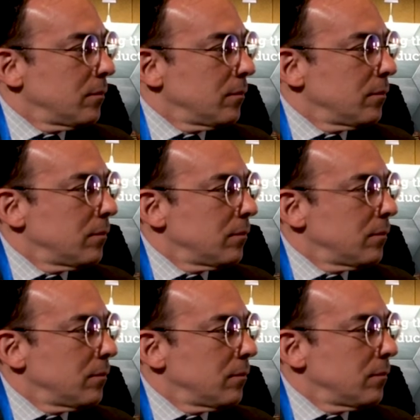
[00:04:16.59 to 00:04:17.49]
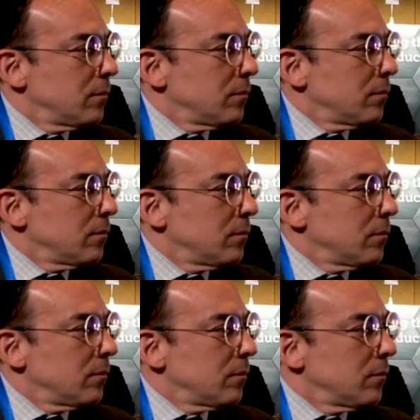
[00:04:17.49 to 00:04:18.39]

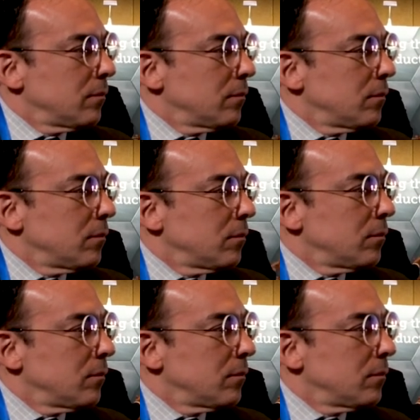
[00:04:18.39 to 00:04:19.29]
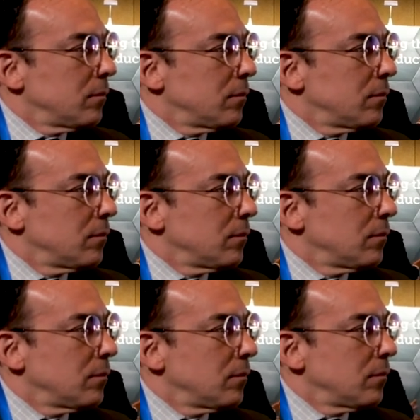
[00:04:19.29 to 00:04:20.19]

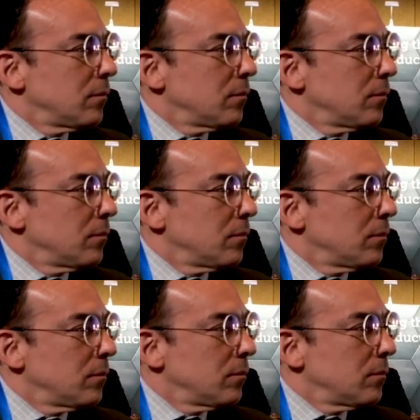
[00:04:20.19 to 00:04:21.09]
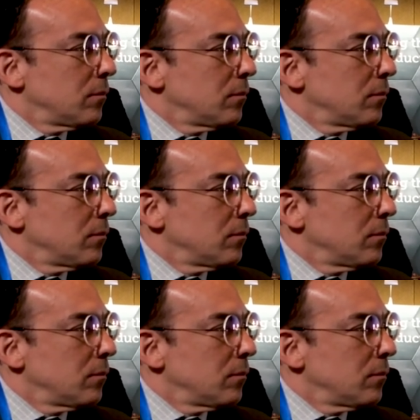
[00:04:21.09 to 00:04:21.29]
No words are spoken by the person on screen.